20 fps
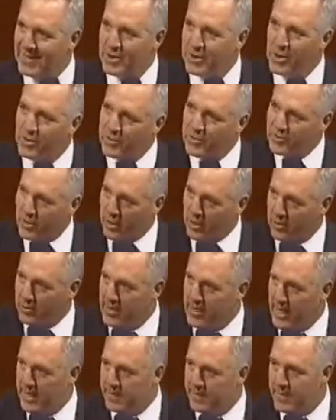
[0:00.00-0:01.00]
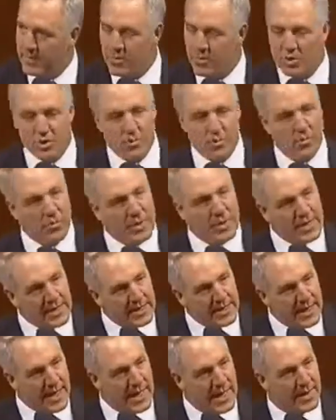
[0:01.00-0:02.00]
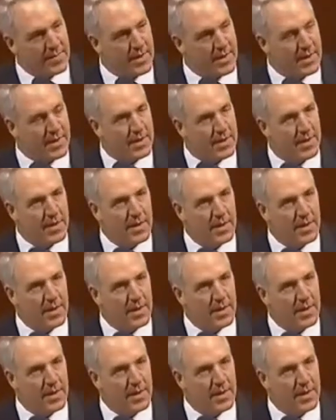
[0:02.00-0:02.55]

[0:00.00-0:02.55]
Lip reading: Coast Guard Academy, Merchant Marine Academy.